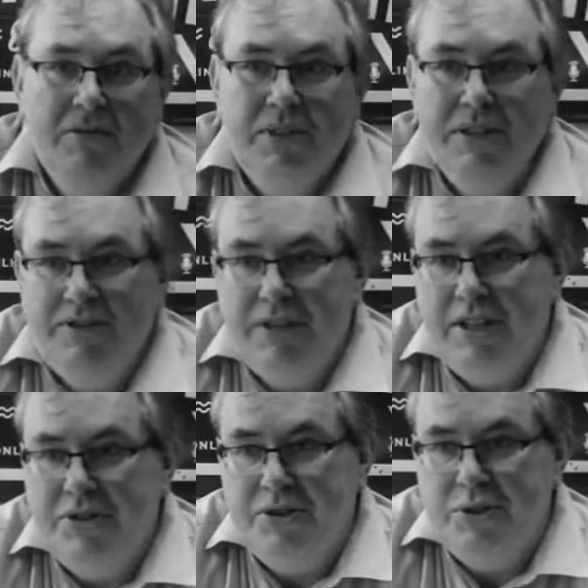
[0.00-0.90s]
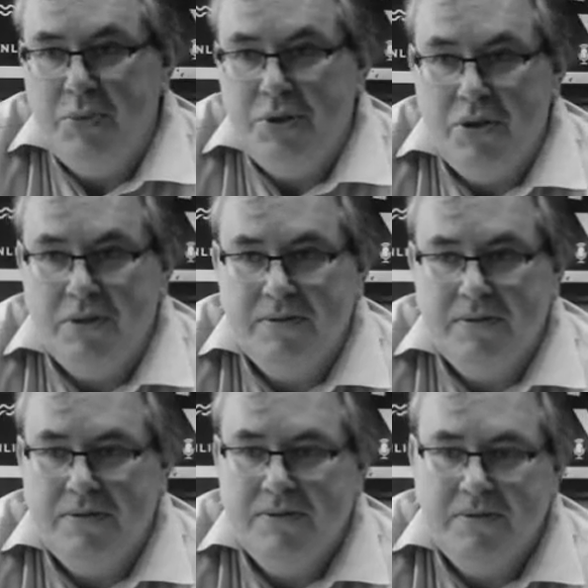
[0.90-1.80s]
Race relations were not
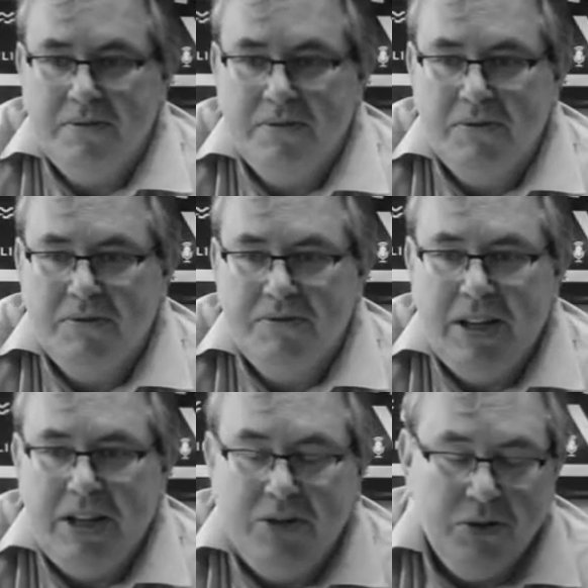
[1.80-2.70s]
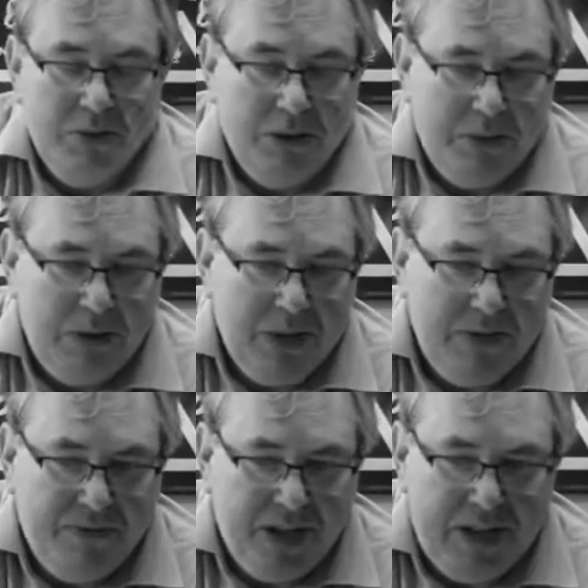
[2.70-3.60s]
very good, they
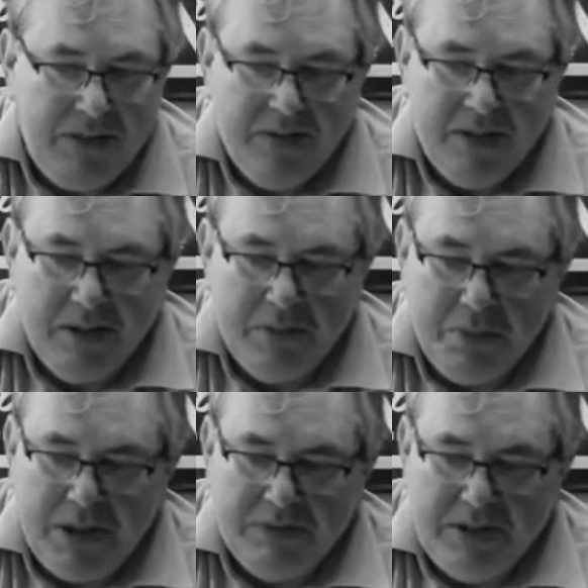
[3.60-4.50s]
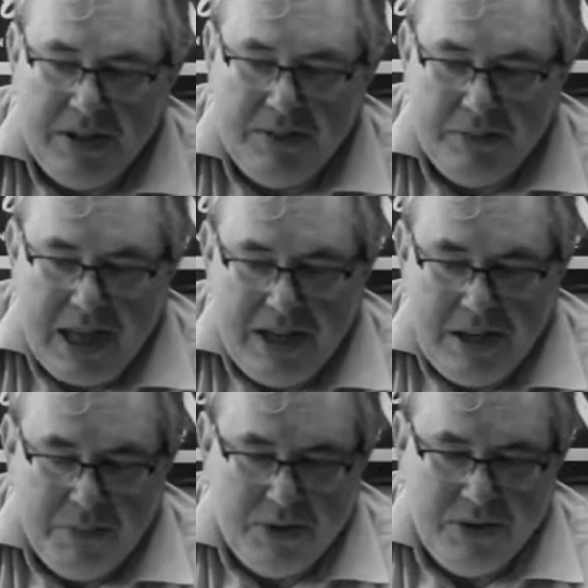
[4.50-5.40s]
weren't very well received with
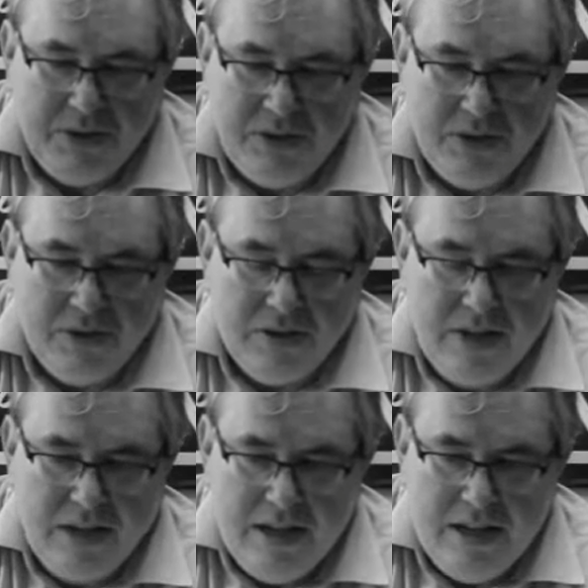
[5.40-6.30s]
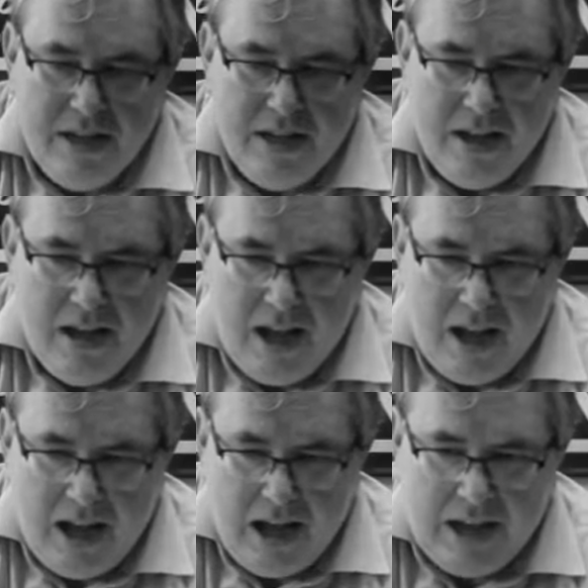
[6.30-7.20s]
anybody at all.
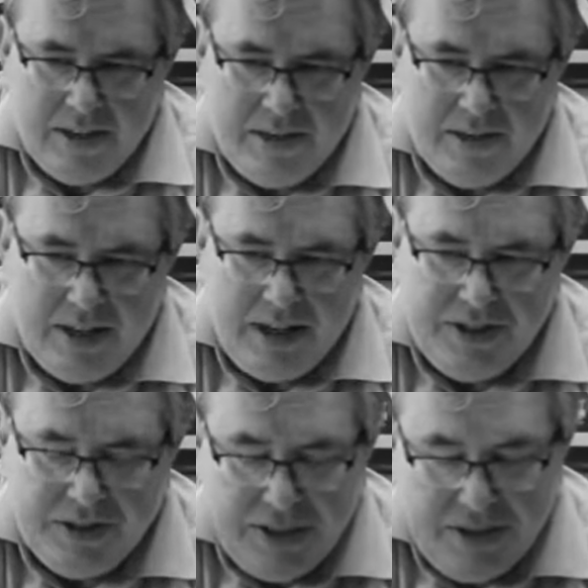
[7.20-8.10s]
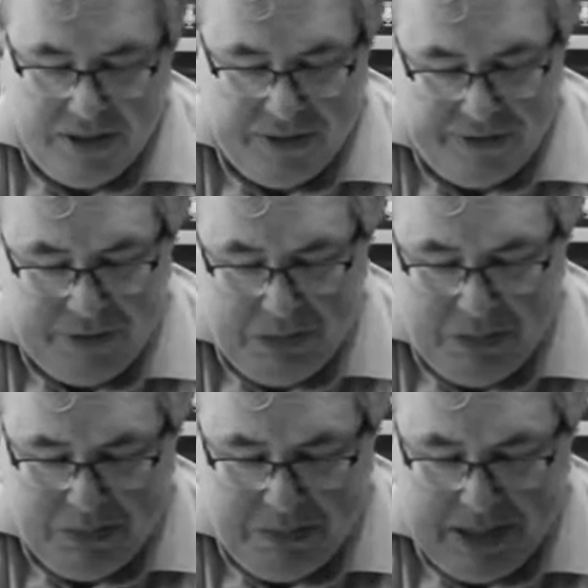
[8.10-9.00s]
And a series of
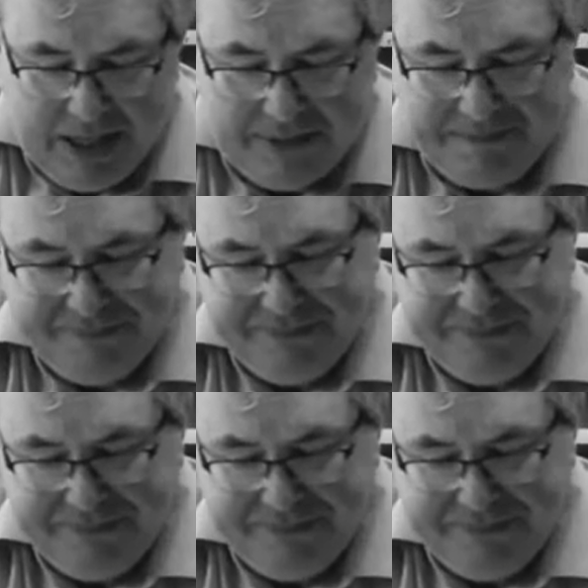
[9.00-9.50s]
films began,